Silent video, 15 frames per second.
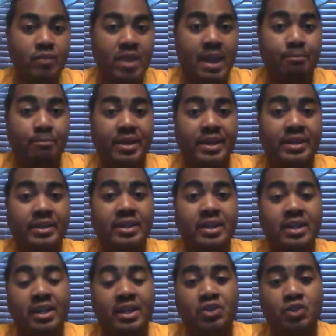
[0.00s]
have been
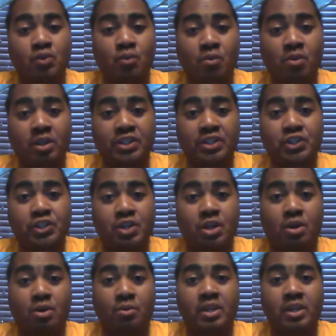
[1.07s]
historically
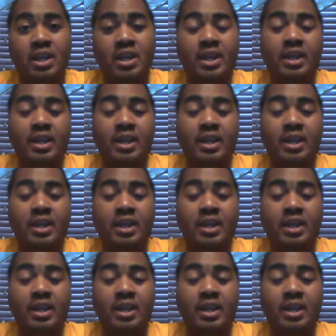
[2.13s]
shown